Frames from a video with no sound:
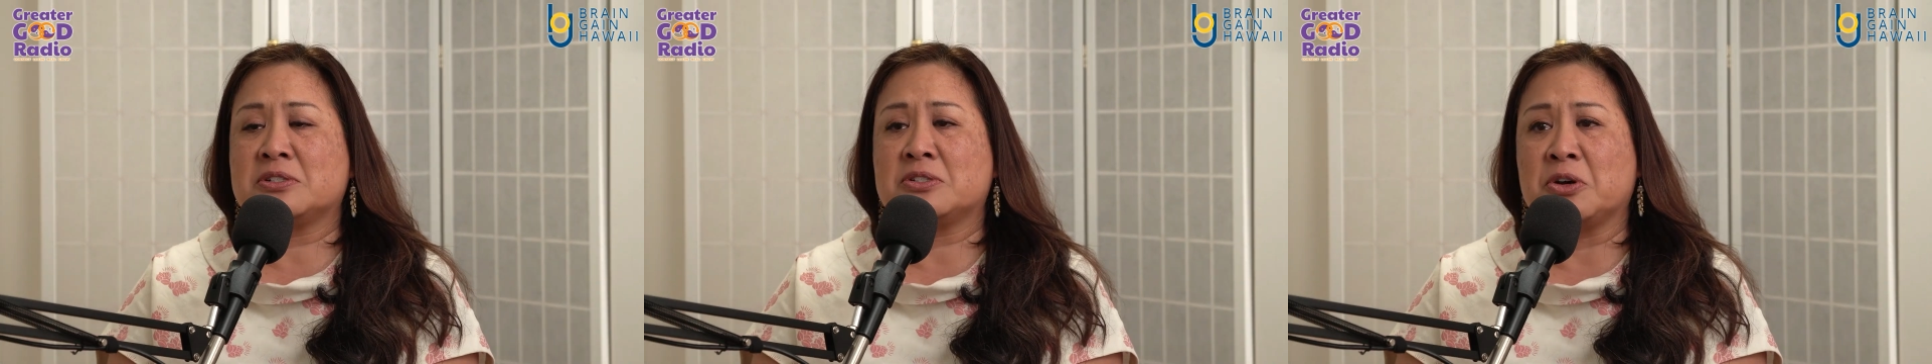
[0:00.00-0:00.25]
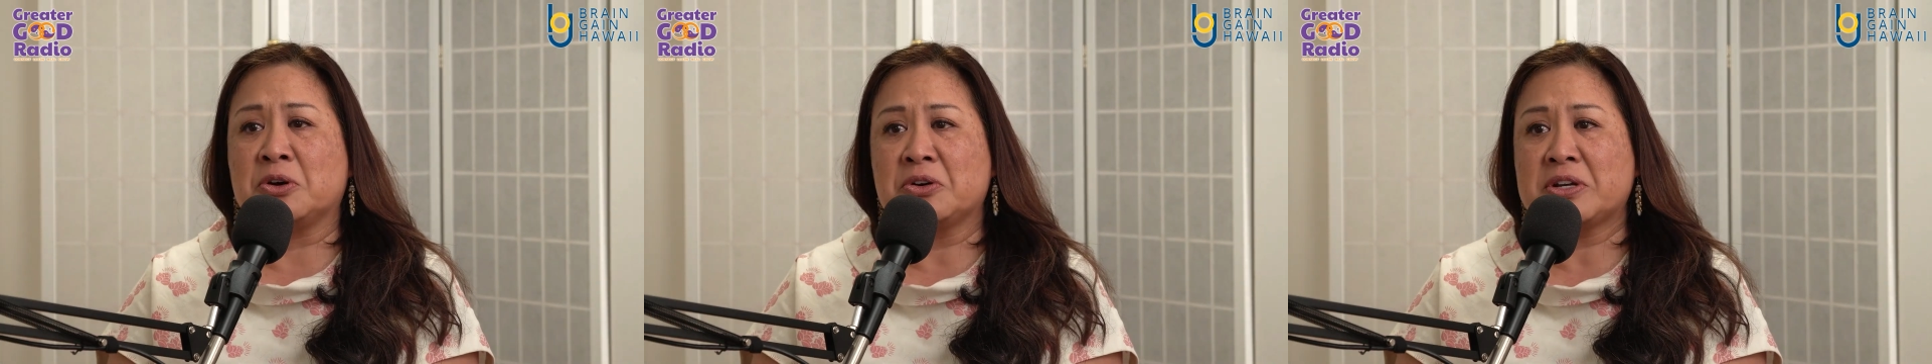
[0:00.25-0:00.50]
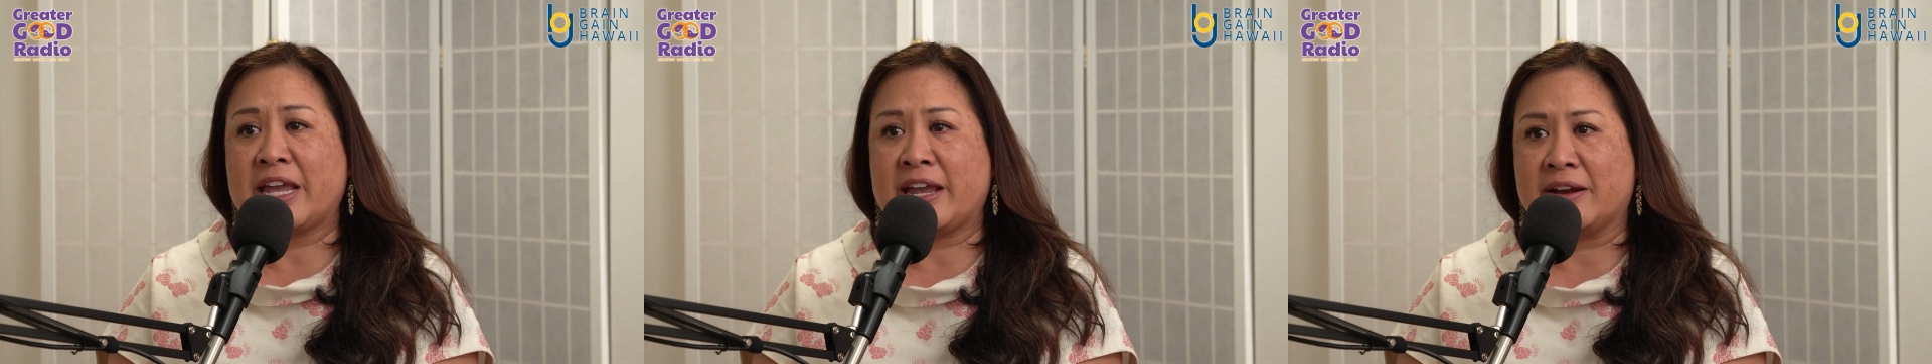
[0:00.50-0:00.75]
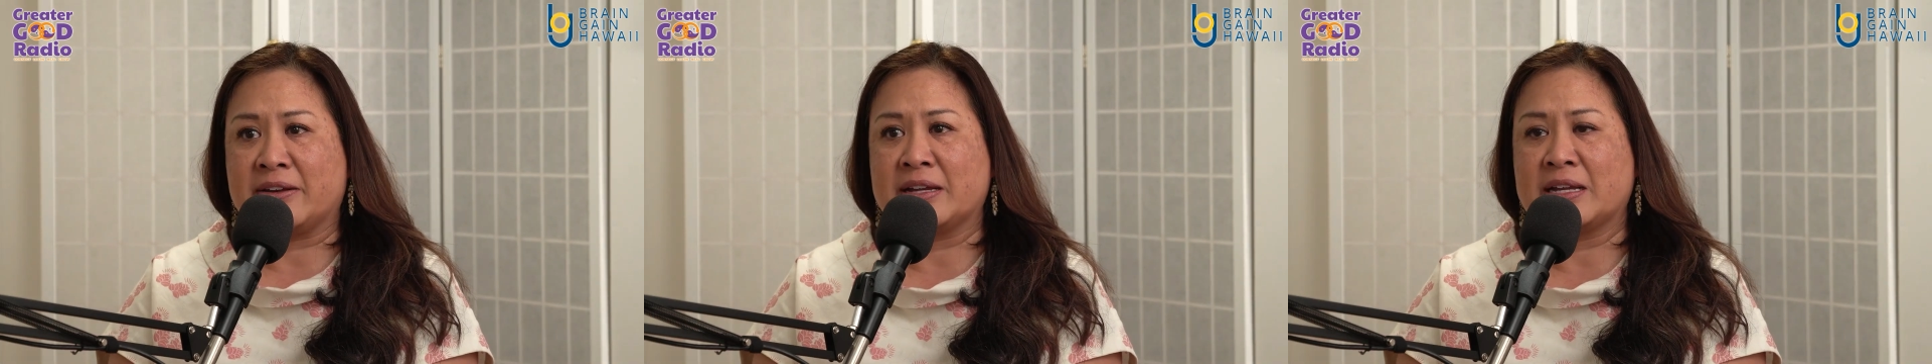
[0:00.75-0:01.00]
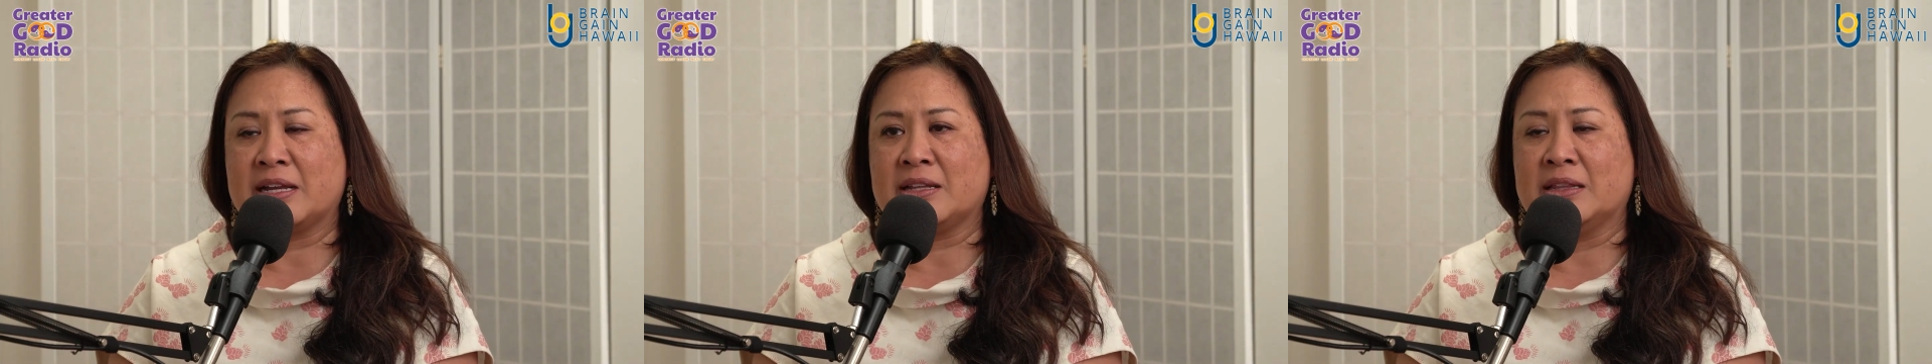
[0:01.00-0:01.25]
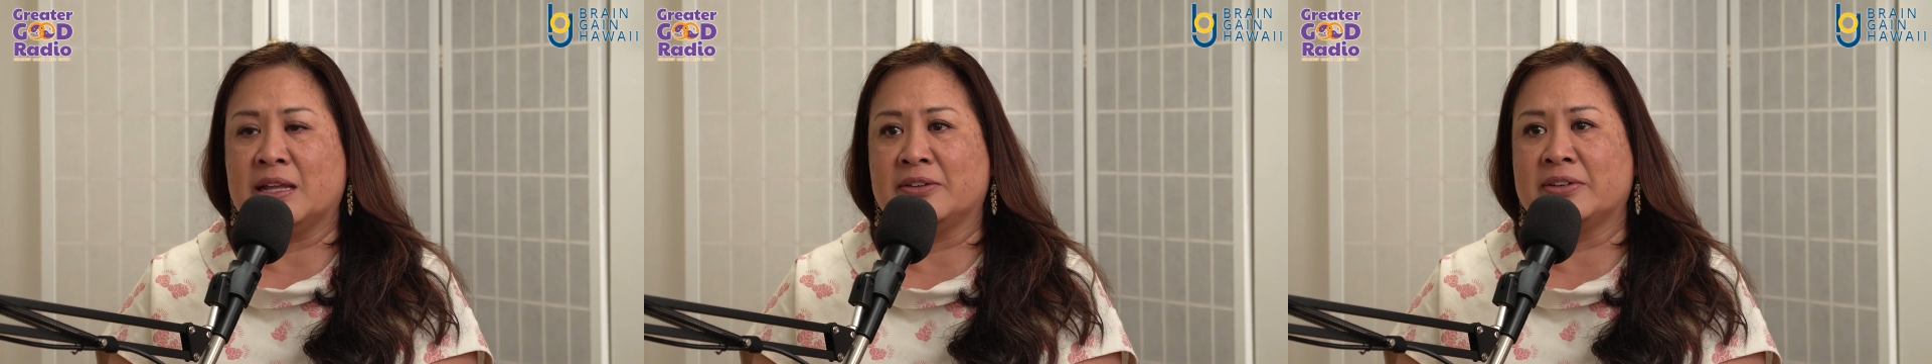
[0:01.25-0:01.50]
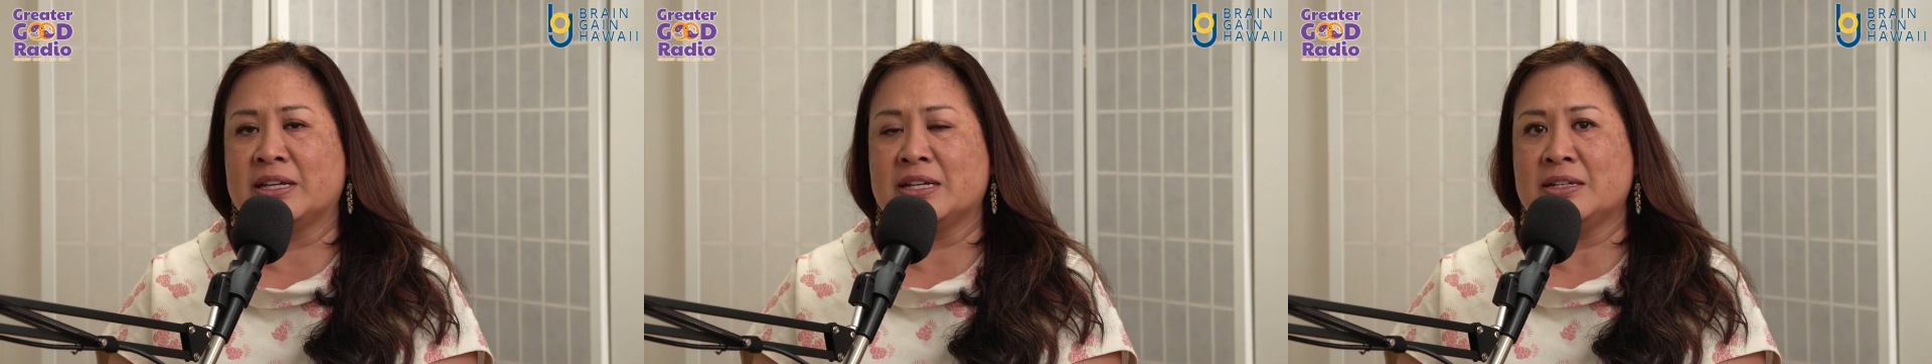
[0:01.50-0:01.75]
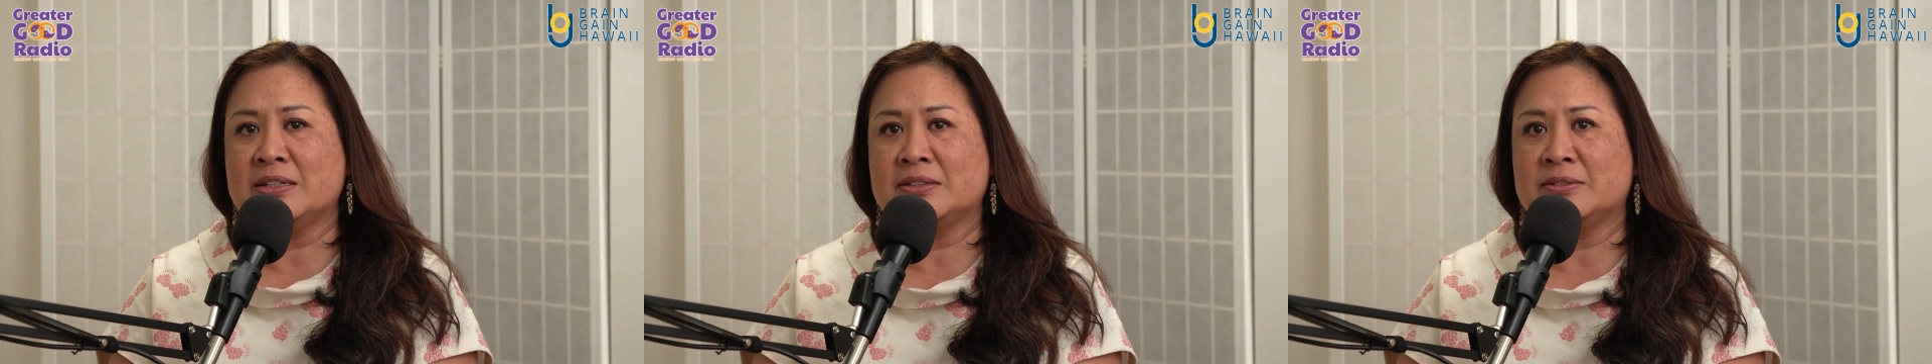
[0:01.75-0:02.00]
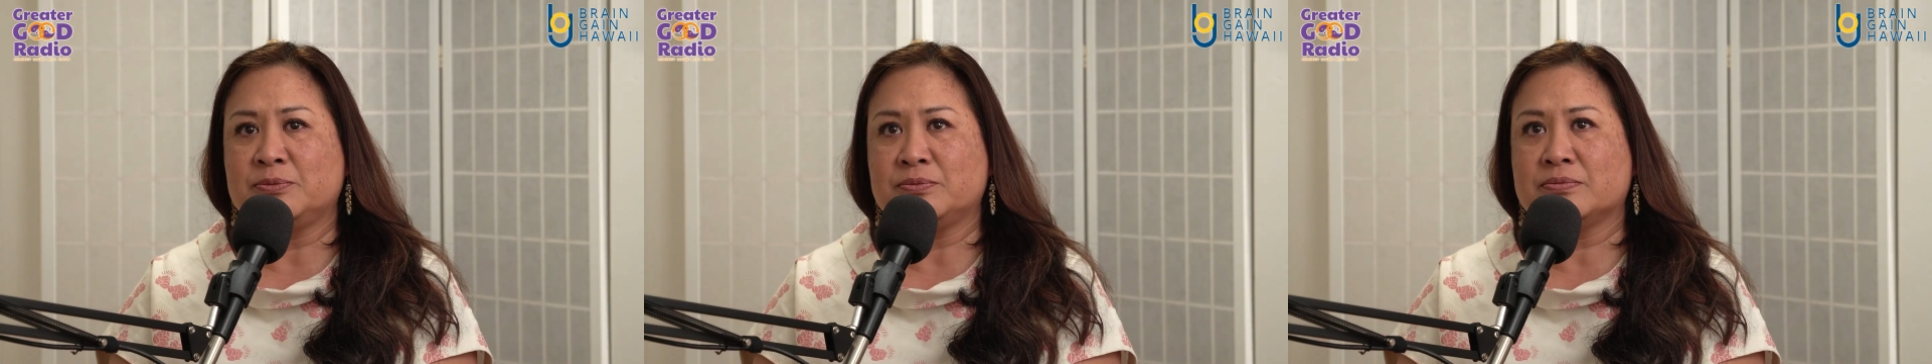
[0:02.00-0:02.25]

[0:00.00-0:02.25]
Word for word: so caring and loving